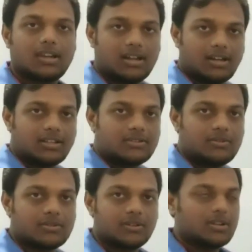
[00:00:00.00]

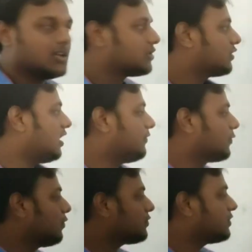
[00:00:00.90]
Understood? So if
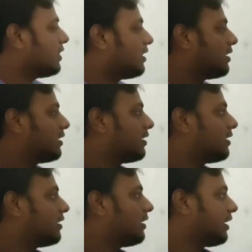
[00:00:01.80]
roots
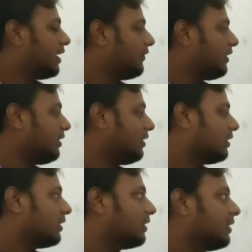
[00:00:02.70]
are given,
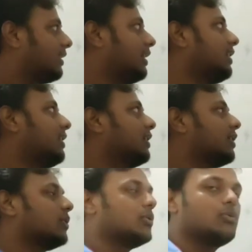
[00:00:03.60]
then
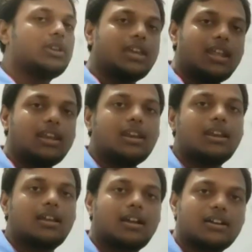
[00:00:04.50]
we
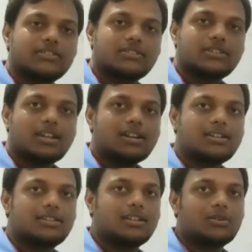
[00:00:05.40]
can
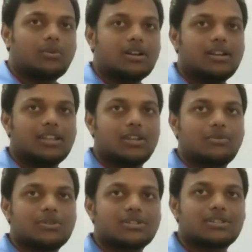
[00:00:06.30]
construct the quadratic
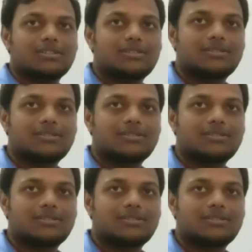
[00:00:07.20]
equation.